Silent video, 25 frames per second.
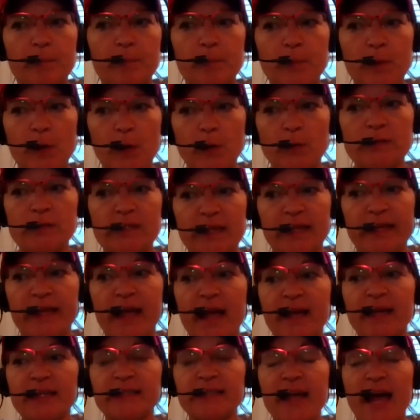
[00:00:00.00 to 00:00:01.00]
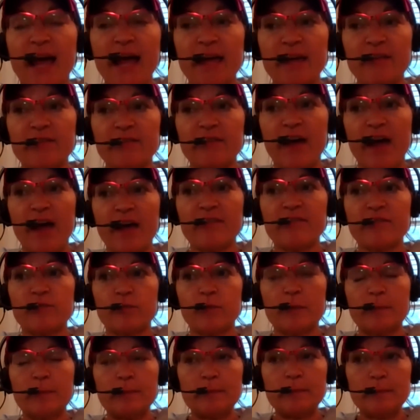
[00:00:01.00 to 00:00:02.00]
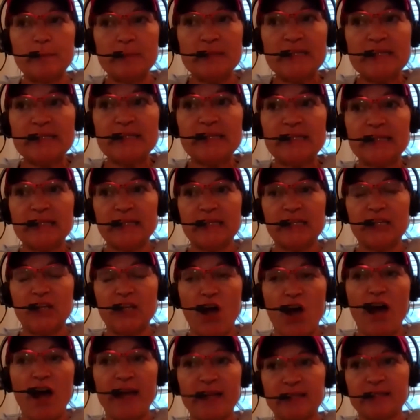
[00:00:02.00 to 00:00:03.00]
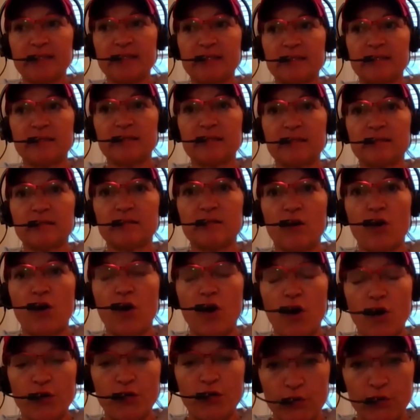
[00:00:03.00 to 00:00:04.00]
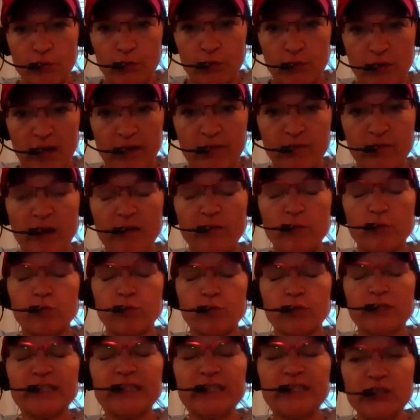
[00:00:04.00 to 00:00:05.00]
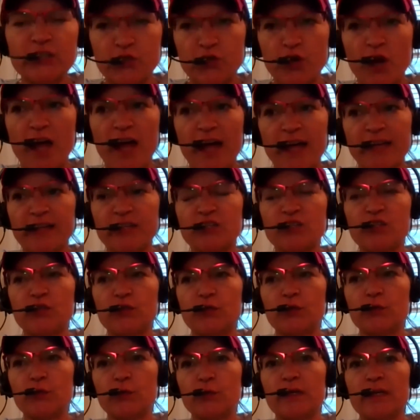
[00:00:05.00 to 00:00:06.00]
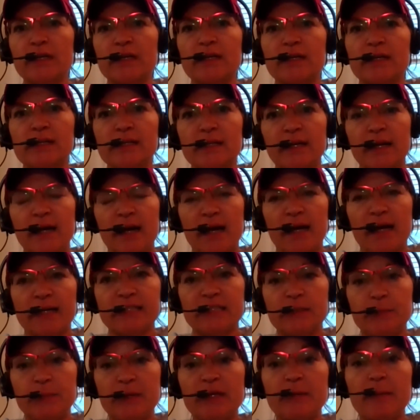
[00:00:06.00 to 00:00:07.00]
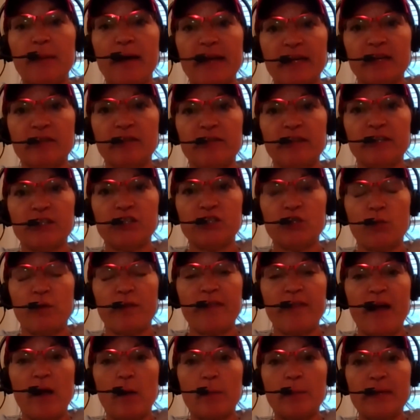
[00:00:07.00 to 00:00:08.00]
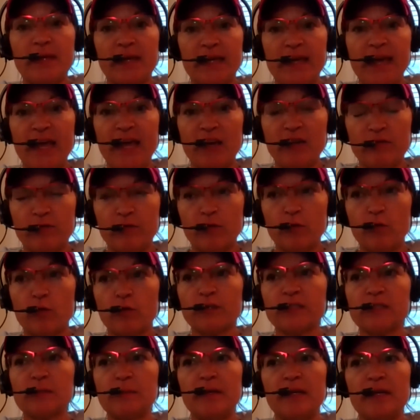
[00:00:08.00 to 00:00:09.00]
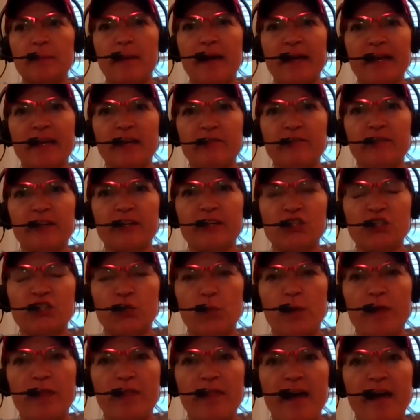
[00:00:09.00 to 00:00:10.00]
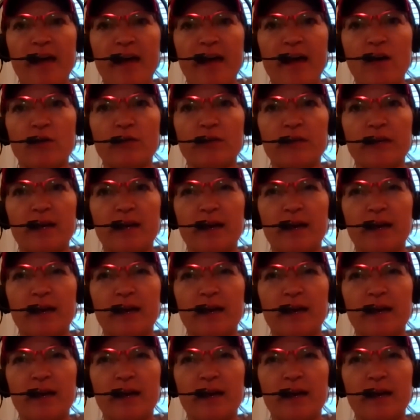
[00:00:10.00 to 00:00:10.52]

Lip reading: post, like, because I've repeatedly not argued. I've really tried to speak my conviction without being hateful, speak my conviction without